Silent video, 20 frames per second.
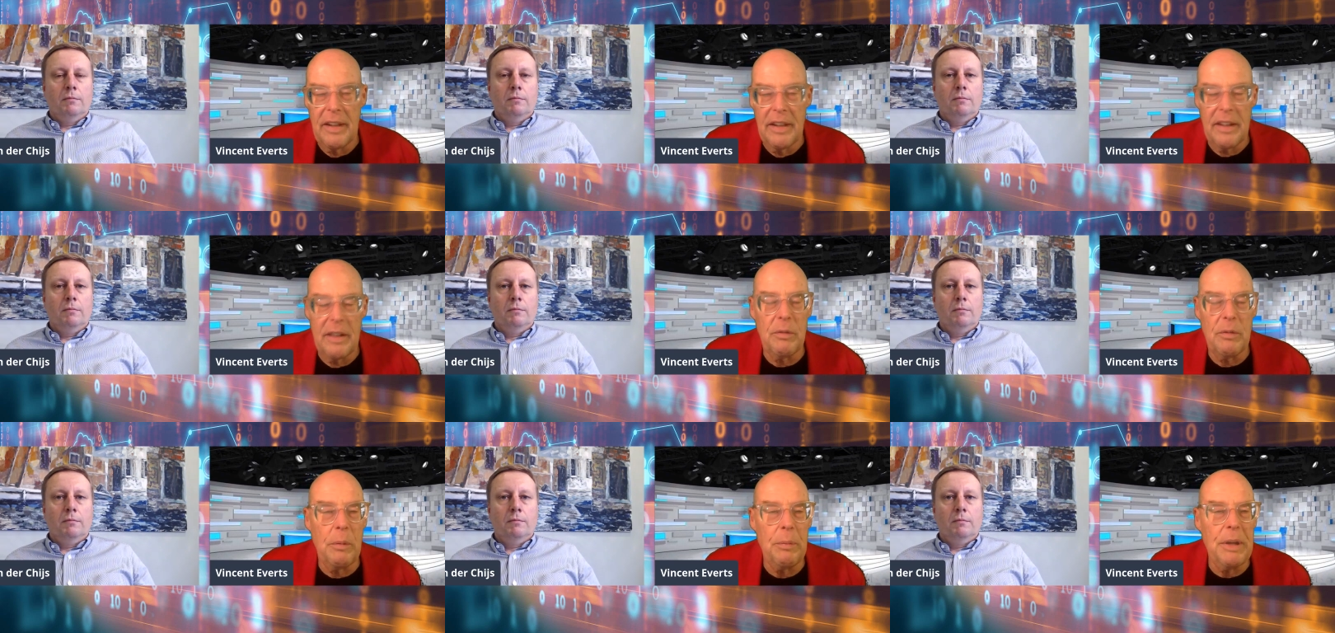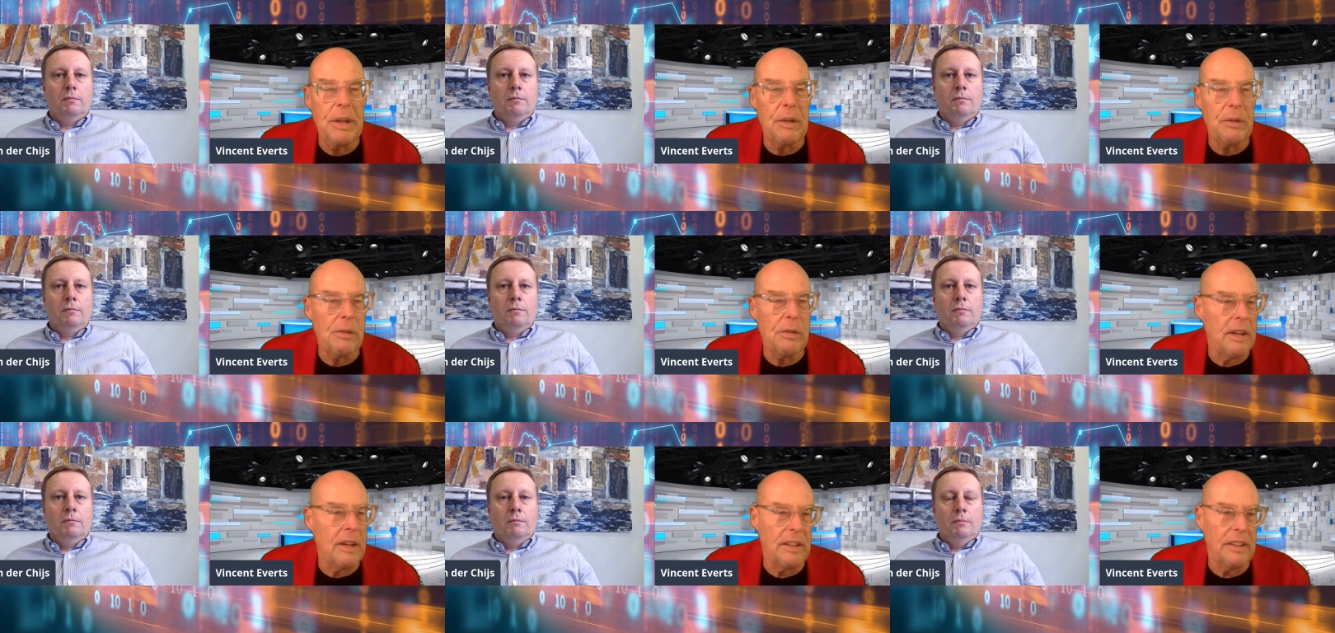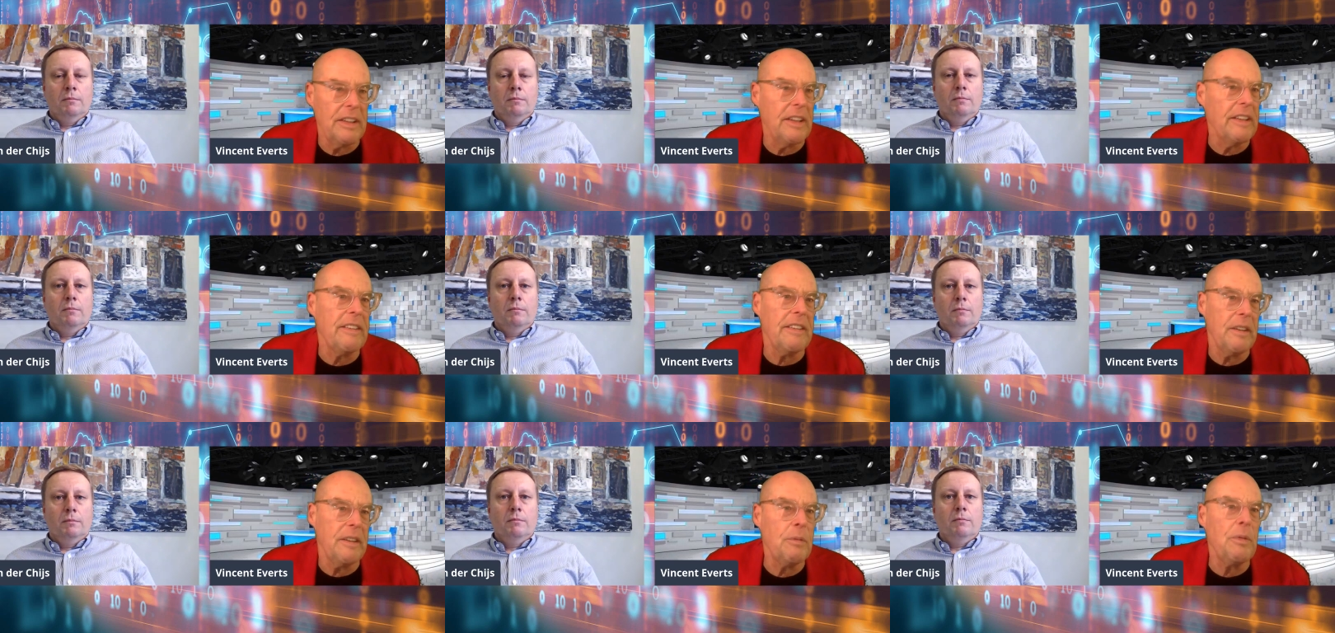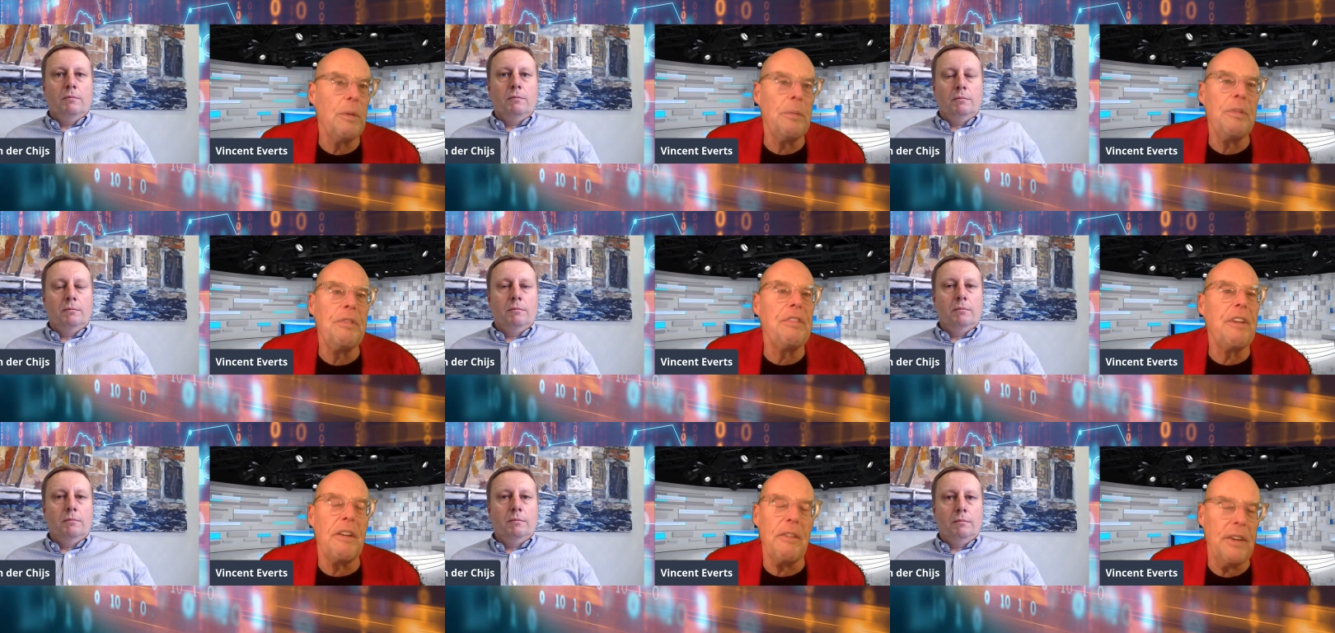Speaker 1: there will be a run on it, and it will be
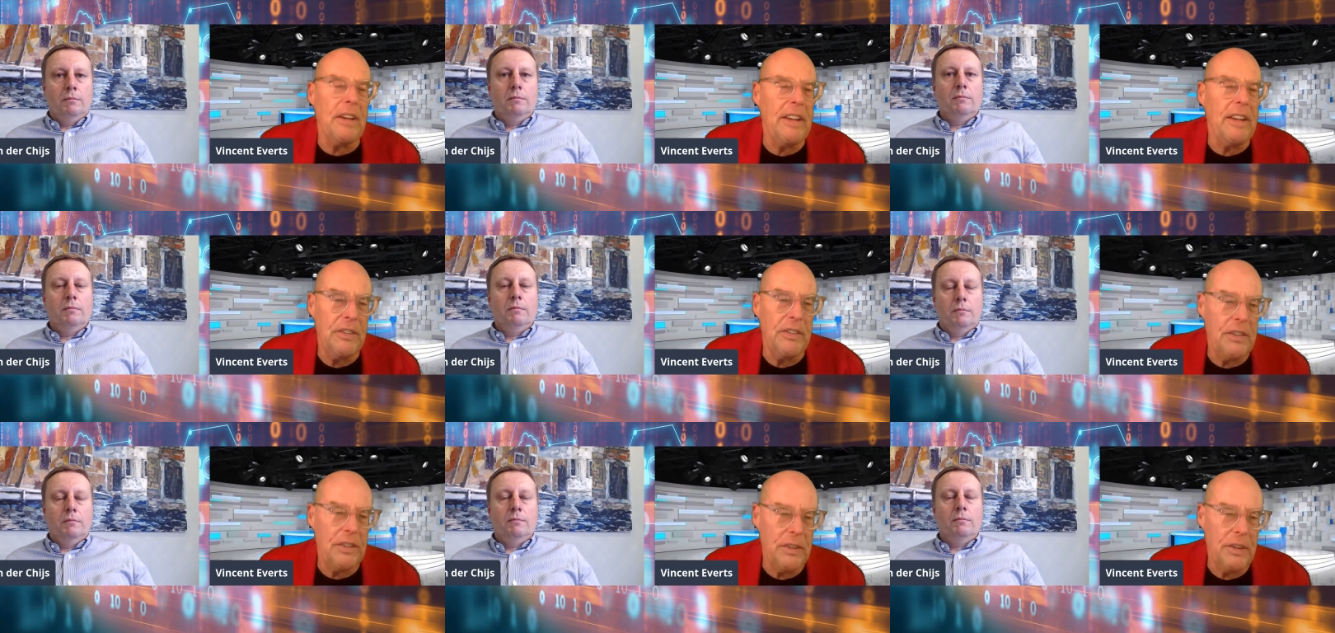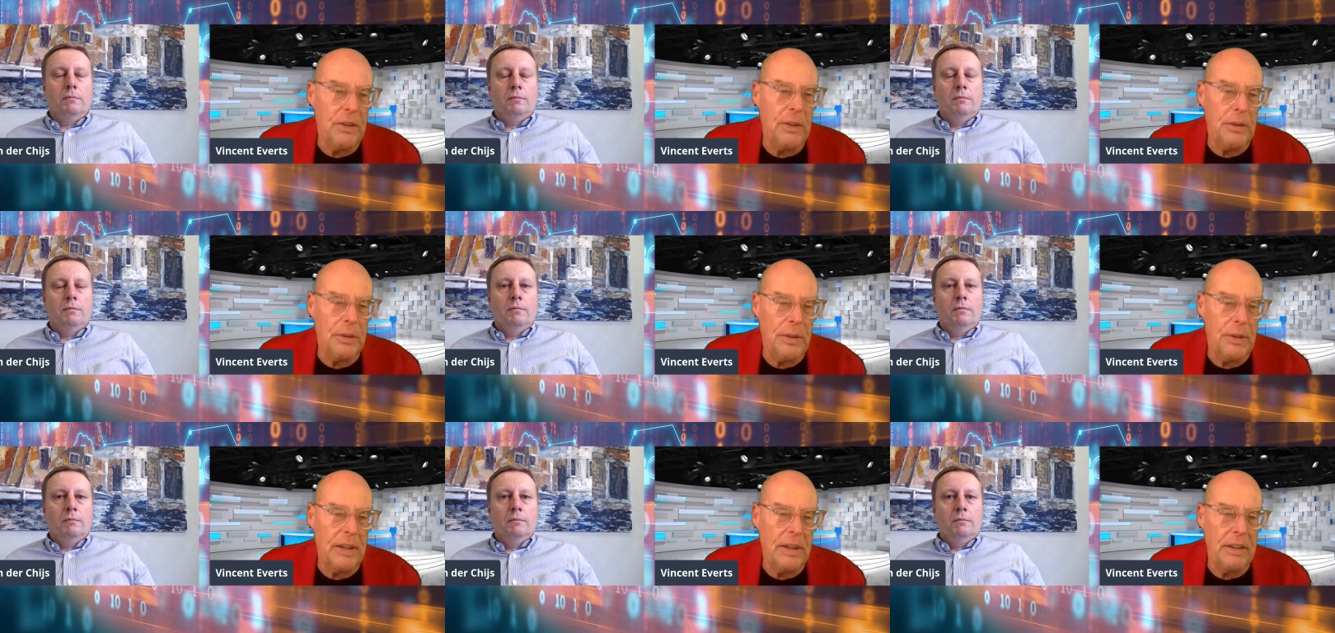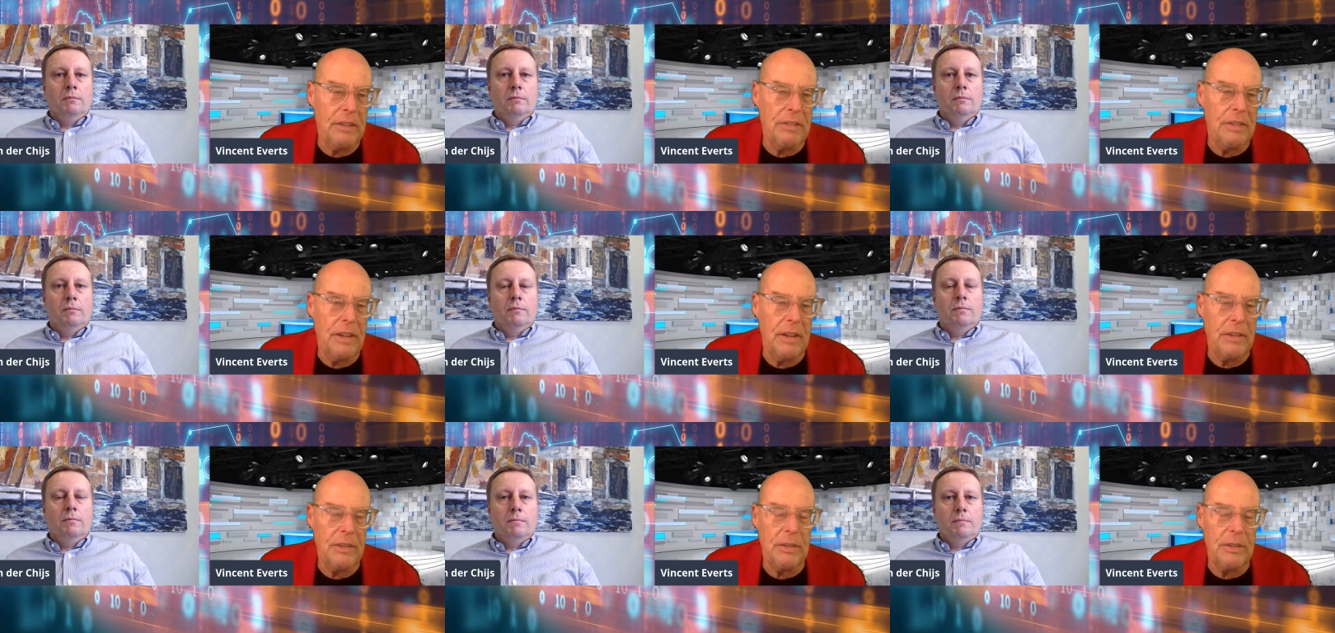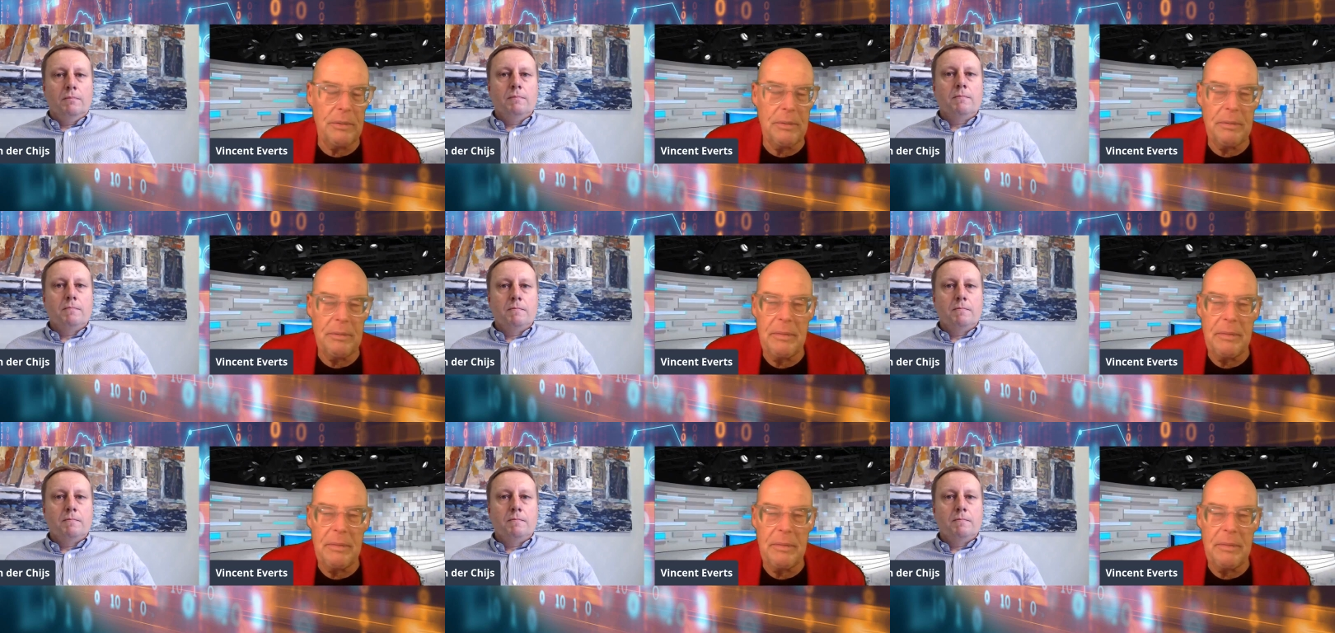very easy to go to 100,000.